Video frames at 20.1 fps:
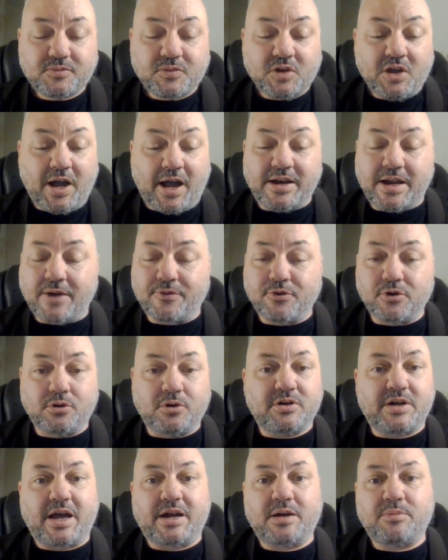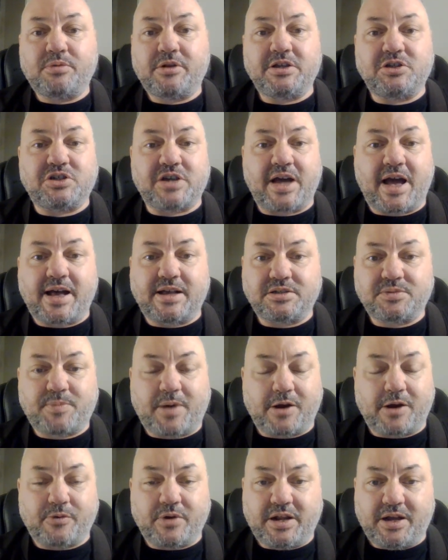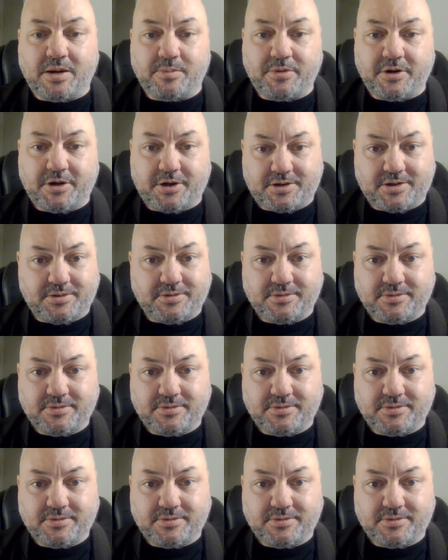I never learned how to play jazz by reading a book.